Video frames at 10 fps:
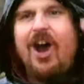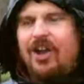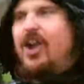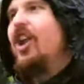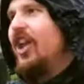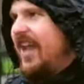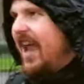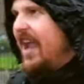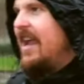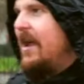on
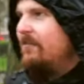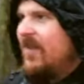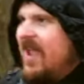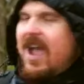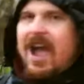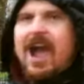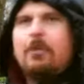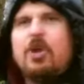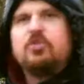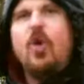holiday. I
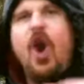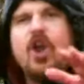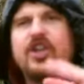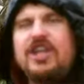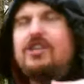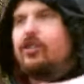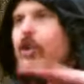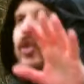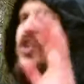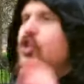was walking through the